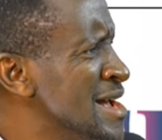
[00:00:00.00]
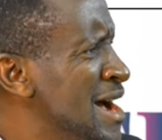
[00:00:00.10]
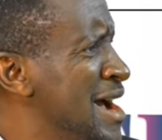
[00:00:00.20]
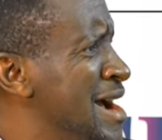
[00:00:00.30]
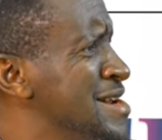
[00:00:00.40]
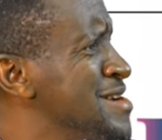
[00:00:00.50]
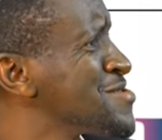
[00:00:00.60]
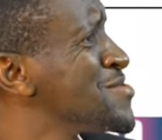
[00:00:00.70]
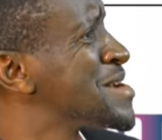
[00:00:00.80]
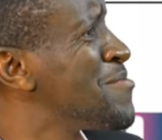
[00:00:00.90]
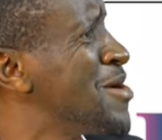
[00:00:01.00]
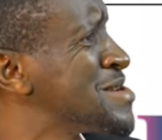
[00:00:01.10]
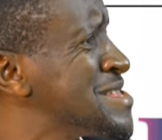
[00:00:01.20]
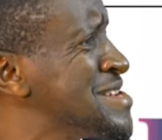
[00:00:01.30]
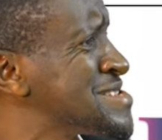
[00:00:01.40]
I hadn't thought
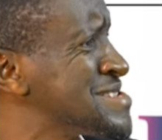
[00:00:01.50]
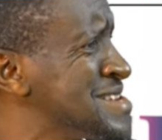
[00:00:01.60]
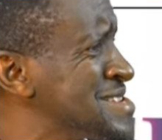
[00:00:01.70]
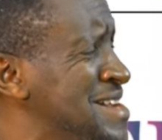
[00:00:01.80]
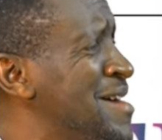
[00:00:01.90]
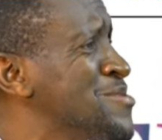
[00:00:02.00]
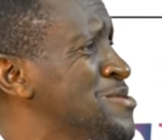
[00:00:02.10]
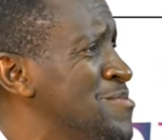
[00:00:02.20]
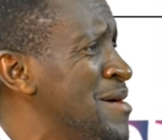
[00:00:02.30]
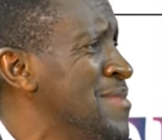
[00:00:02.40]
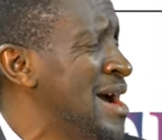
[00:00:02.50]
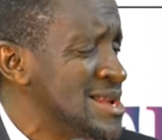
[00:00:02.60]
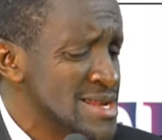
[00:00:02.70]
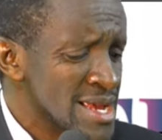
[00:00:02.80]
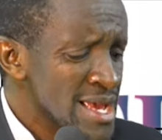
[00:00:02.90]
about this. It's just coming to my
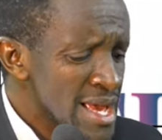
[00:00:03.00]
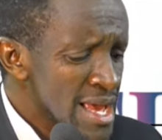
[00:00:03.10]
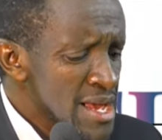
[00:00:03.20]
mind.